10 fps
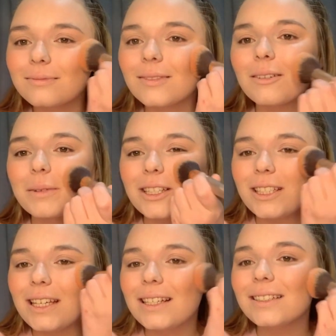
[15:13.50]
on my
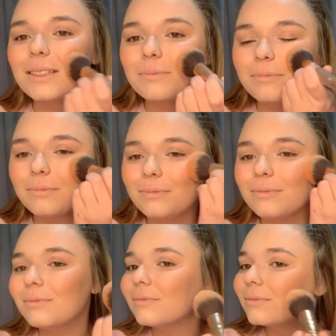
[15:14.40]
cheeks.
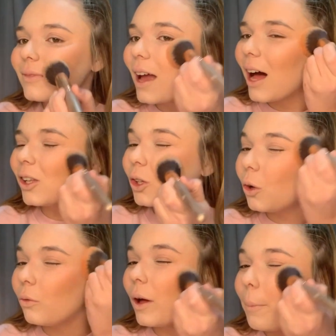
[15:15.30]
I
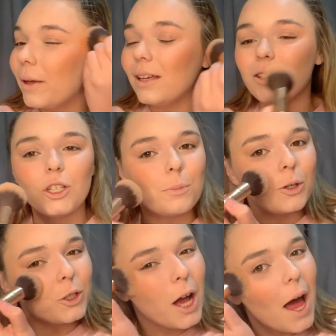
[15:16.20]
love a peachy
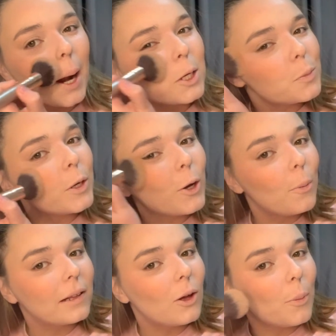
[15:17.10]
blusher. And I'll just bring it
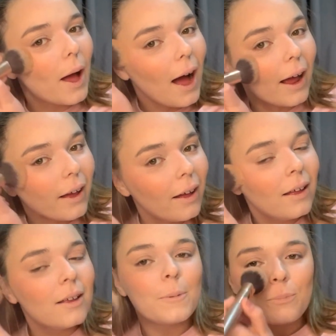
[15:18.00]
up a little bit higher.
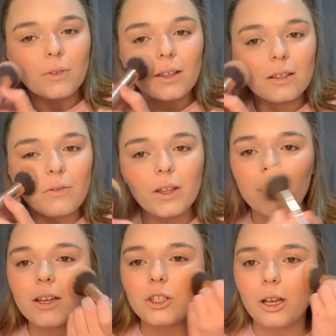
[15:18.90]
I feel
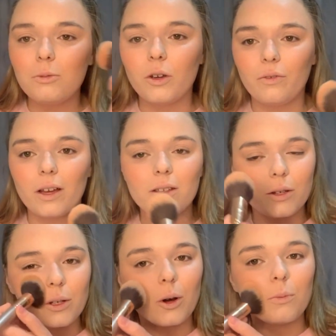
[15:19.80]
like it shapes your face
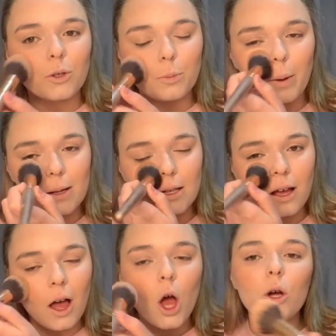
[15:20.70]
so much better.
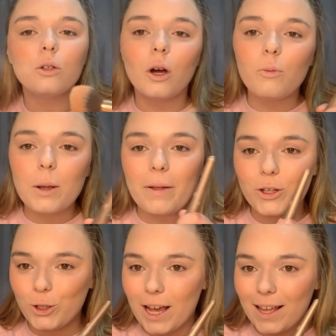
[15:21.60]
Don't worry about the
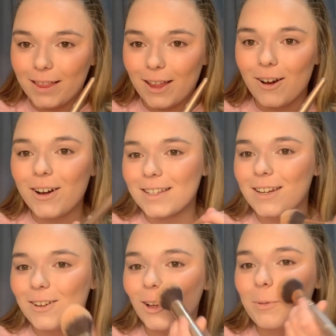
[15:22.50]
shade though, because I
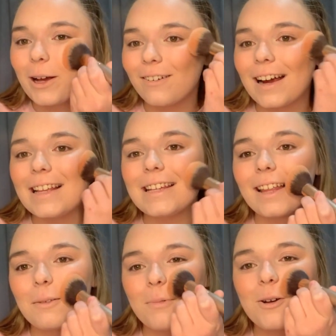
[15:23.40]
know I look a bit crazy at
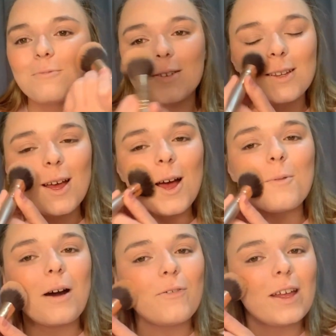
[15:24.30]
the moment.
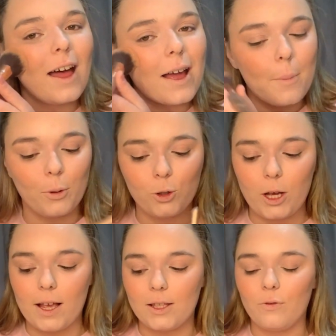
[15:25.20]
But I feel like
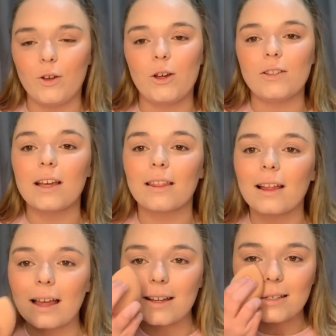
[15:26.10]
blusher is the first thing that
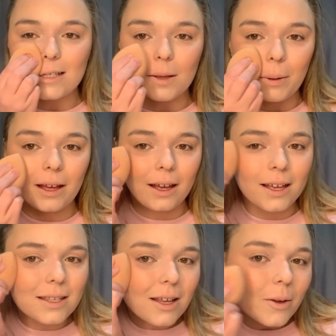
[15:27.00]
like disappears